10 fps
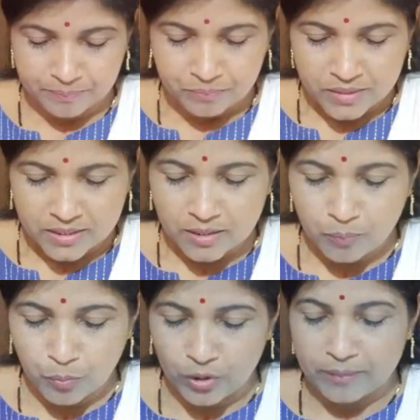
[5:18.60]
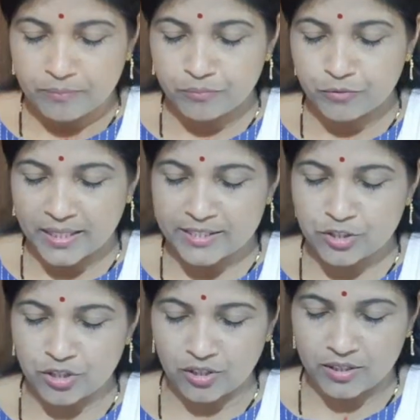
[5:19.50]
The poem village
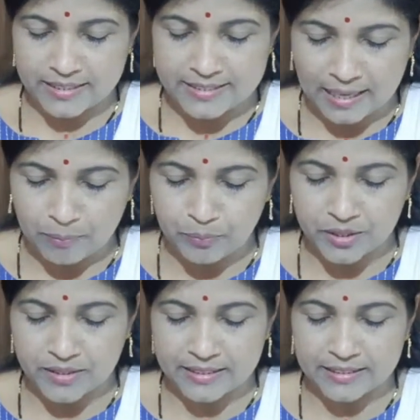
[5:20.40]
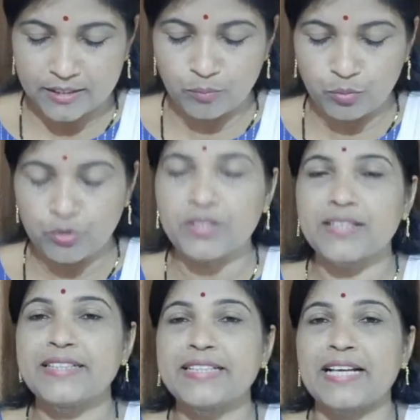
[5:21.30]
song is appeared in the book
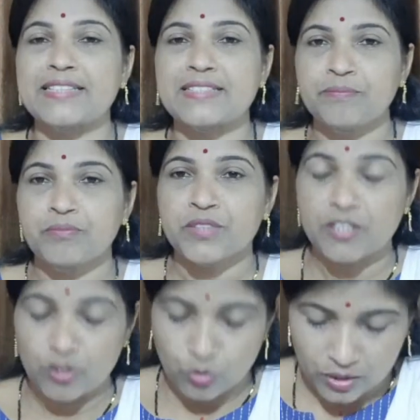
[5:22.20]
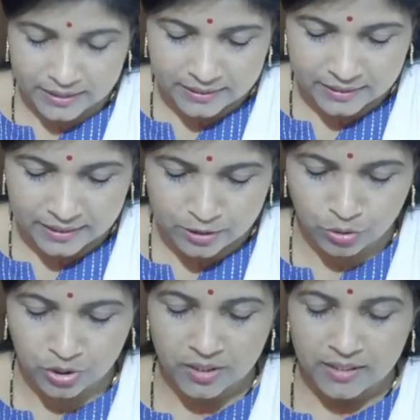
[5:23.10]
dash, the golden threshold,
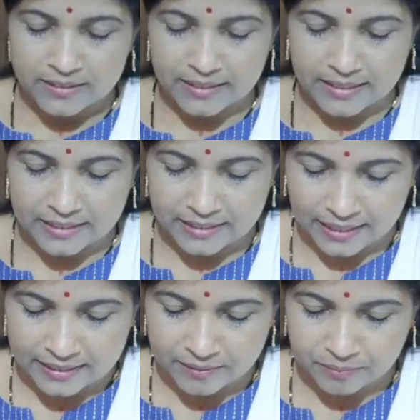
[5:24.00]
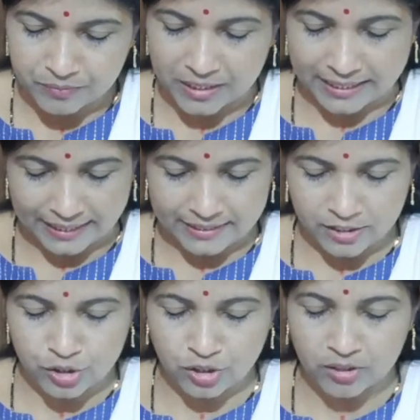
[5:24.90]
the cradle
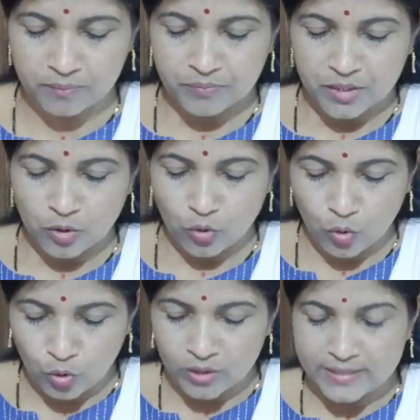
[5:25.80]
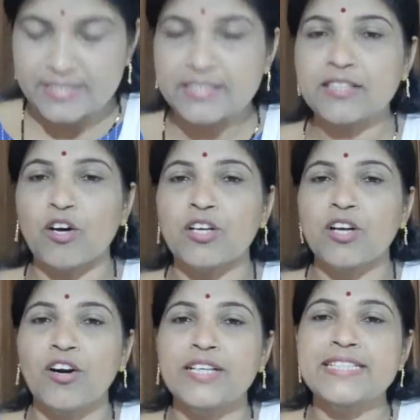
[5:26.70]
song, oh listen, or
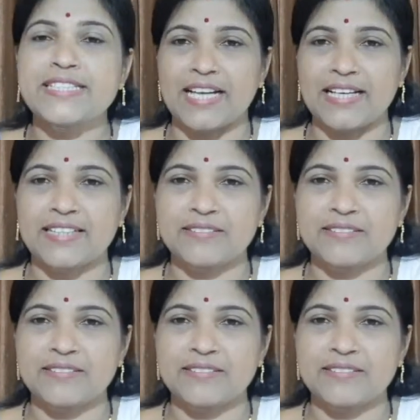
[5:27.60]
honey child.